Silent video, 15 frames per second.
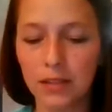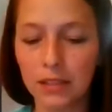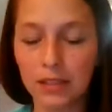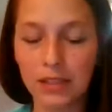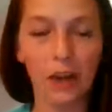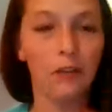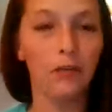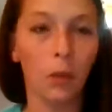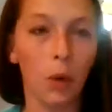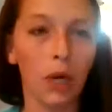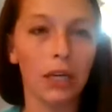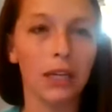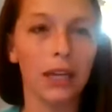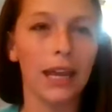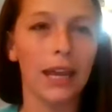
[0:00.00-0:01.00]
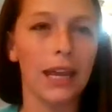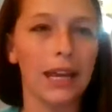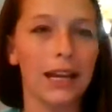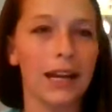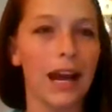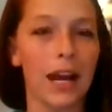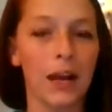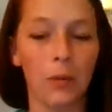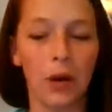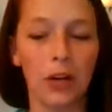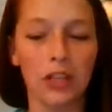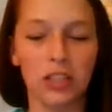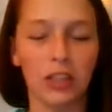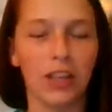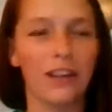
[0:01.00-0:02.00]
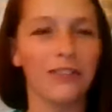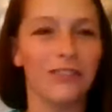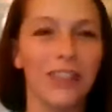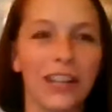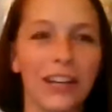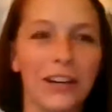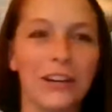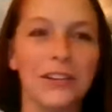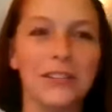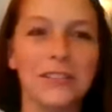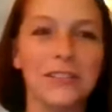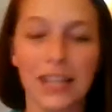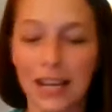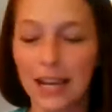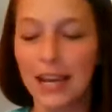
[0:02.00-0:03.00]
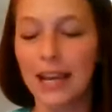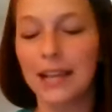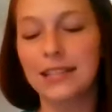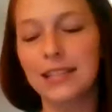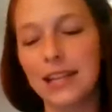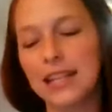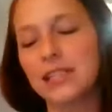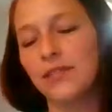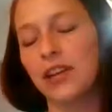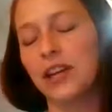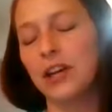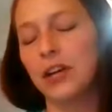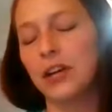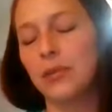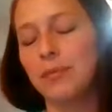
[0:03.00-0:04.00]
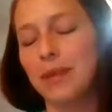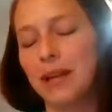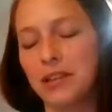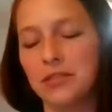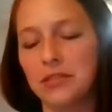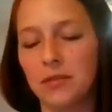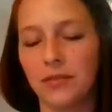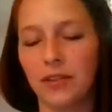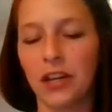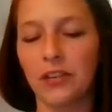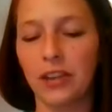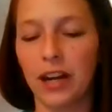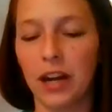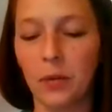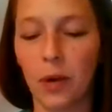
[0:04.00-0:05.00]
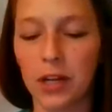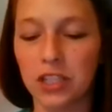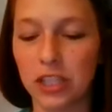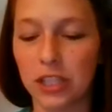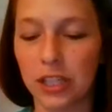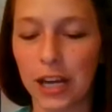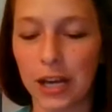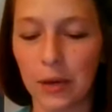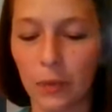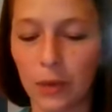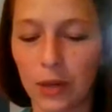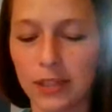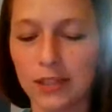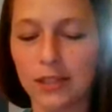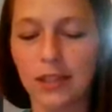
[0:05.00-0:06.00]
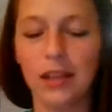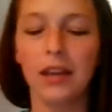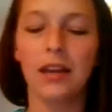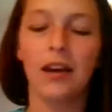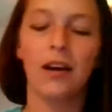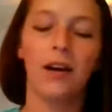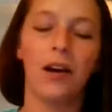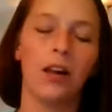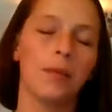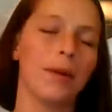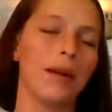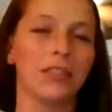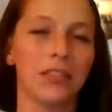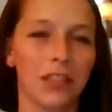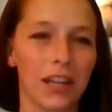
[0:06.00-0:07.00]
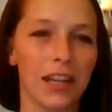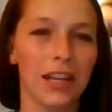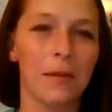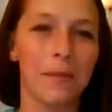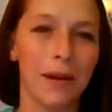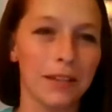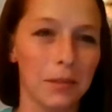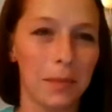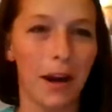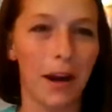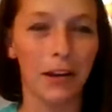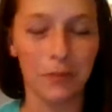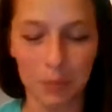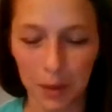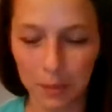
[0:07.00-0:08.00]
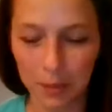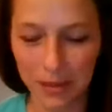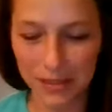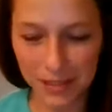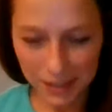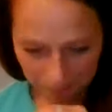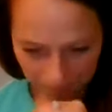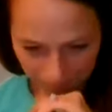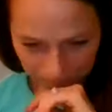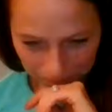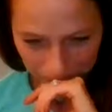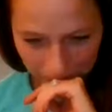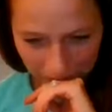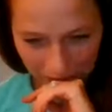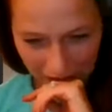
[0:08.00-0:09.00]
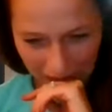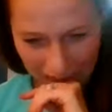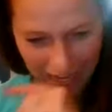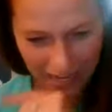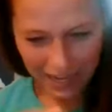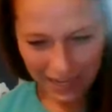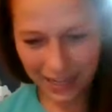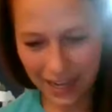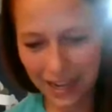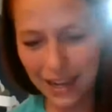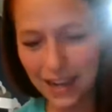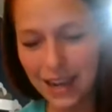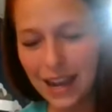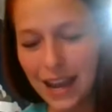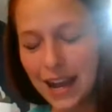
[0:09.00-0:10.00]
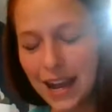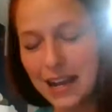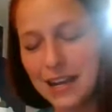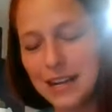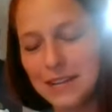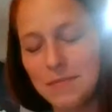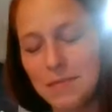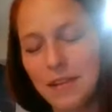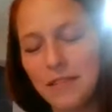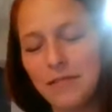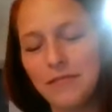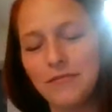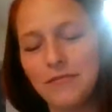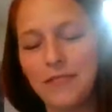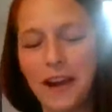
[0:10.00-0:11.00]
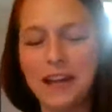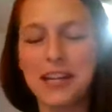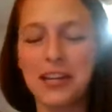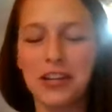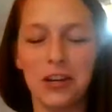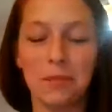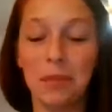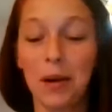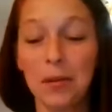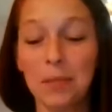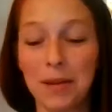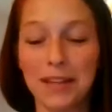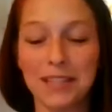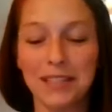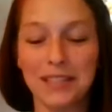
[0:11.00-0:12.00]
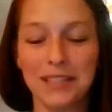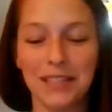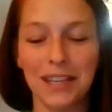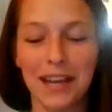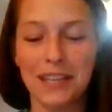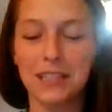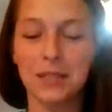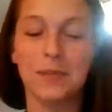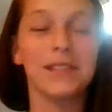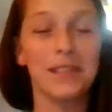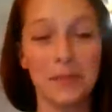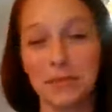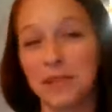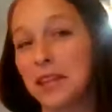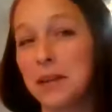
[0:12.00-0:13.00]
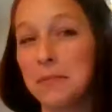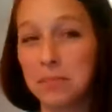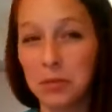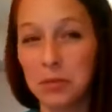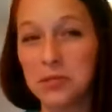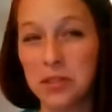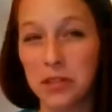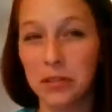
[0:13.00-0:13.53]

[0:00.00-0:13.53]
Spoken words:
self-work, and I watch a lot of videos. In today's video, my YouTube video that I watched today was all about learning about the power of purpose. And Finding your purpose has to be something that pulls